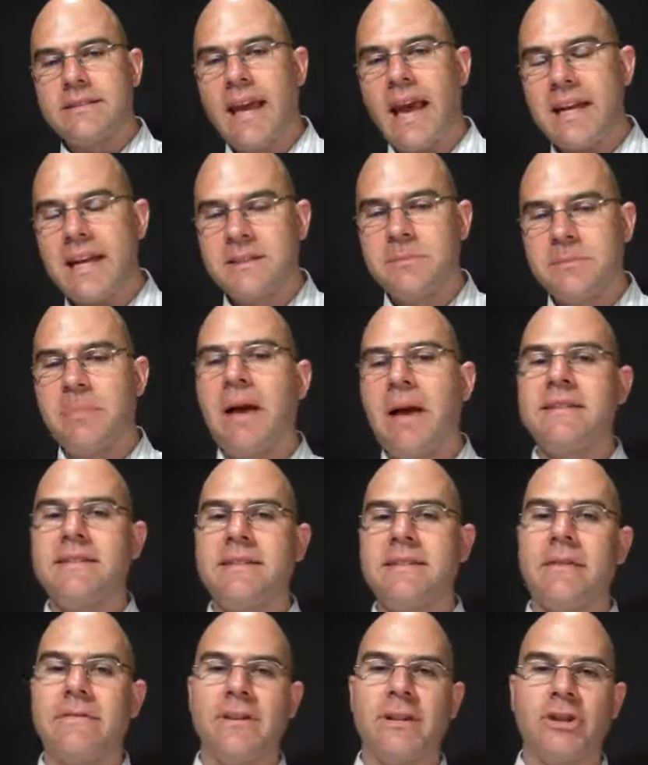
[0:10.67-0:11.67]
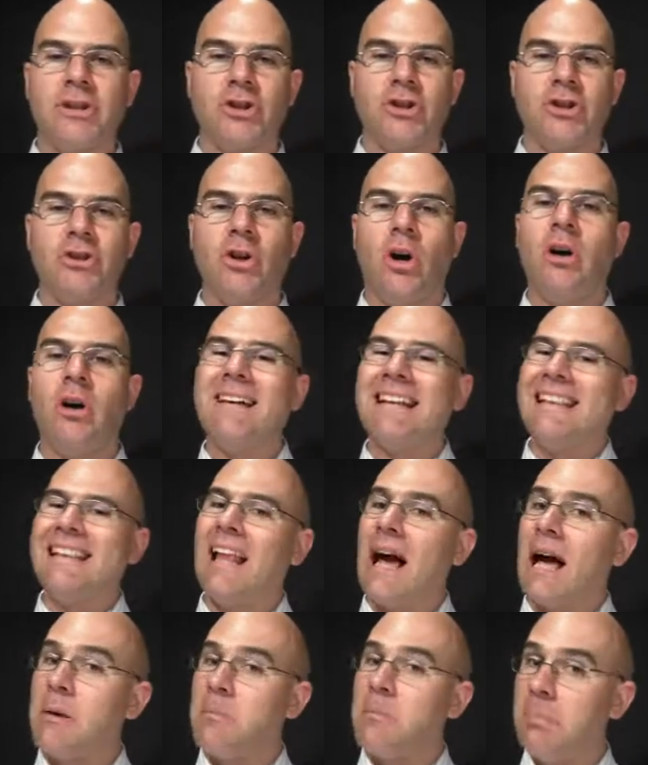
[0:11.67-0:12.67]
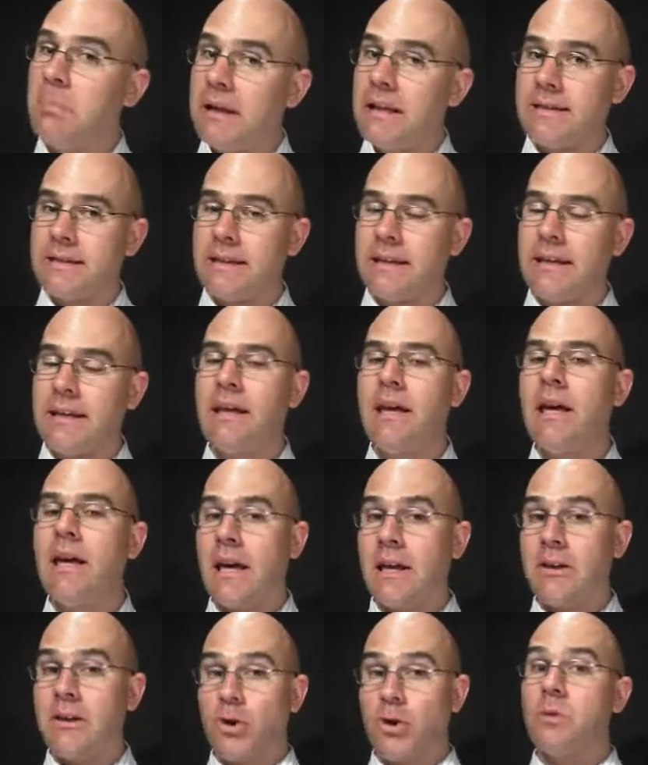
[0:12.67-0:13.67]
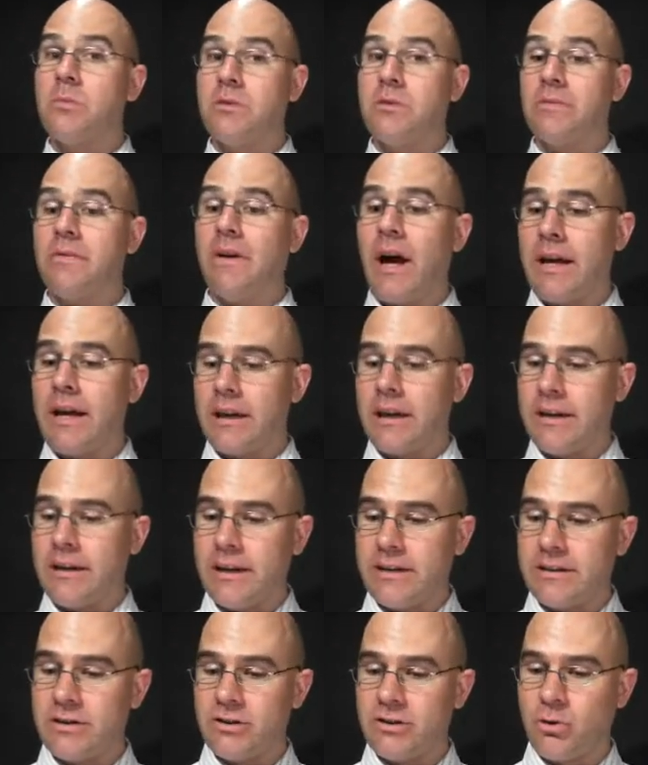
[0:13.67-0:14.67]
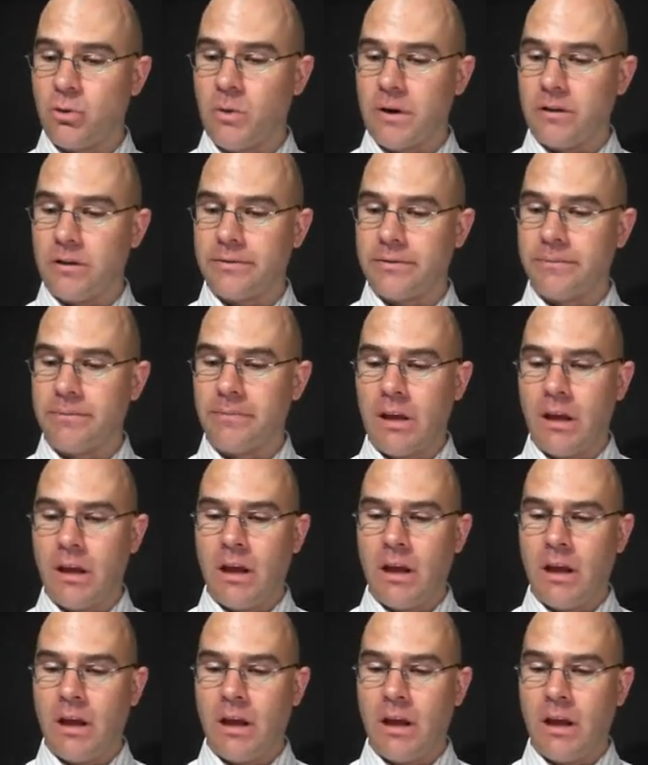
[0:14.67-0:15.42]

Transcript: the tax-based definition of a liability in terms of IAS 12.